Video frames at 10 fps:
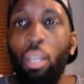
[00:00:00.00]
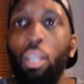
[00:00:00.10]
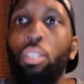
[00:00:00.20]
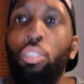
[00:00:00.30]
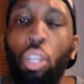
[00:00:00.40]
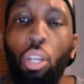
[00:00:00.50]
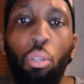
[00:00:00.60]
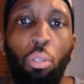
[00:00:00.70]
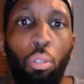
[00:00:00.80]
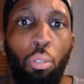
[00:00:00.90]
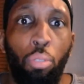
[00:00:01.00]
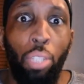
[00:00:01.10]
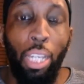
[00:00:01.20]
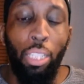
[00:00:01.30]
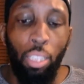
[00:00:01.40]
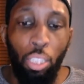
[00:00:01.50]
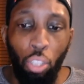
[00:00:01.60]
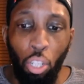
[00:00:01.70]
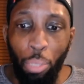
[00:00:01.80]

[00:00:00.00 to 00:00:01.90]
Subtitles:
So yes, this is going to be